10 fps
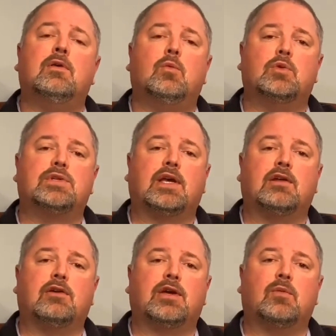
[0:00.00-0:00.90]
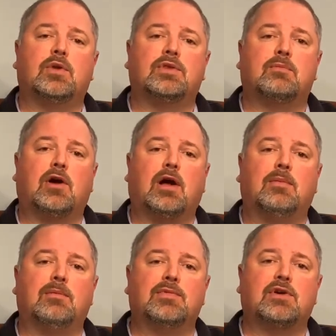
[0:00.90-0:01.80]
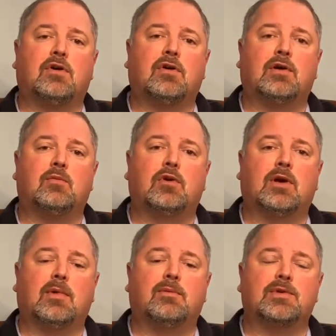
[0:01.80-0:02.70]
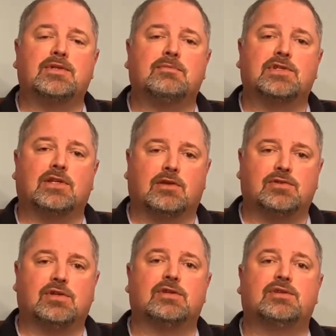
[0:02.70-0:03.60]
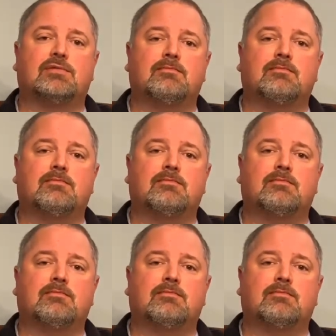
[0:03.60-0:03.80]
We'll take a look at what the problems are and we'll come up with some solutions.